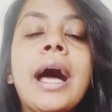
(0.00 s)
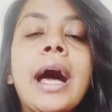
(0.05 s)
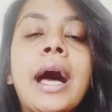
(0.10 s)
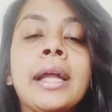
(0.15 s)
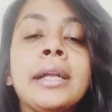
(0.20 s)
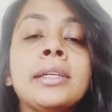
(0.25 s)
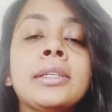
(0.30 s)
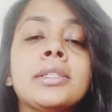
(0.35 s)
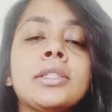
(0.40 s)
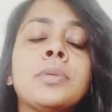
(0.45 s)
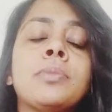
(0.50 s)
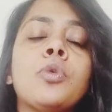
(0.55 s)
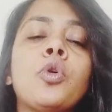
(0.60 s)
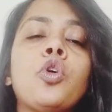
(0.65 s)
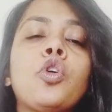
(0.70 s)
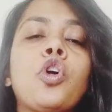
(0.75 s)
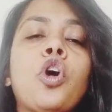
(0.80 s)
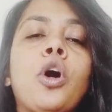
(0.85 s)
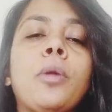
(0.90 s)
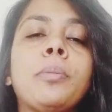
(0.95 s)
and it is a
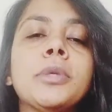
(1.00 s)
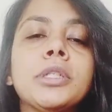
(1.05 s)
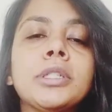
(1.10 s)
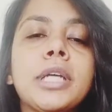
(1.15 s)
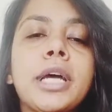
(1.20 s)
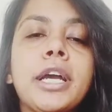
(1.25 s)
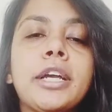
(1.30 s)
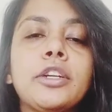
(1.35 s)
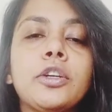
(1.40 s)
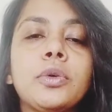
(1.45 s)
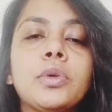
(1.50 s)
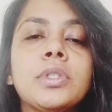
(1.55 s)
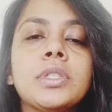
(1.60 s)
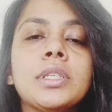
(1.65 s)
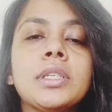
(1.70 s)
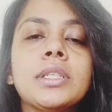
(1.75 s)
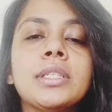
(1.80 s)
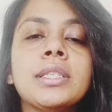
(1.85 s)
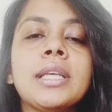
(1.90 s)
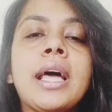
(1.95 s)
more common
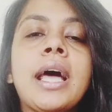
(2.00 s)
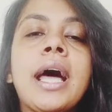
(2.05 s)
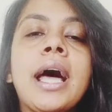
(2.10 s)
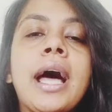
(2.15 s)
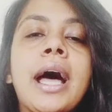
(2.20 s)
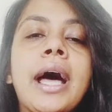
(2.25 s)
diagnosis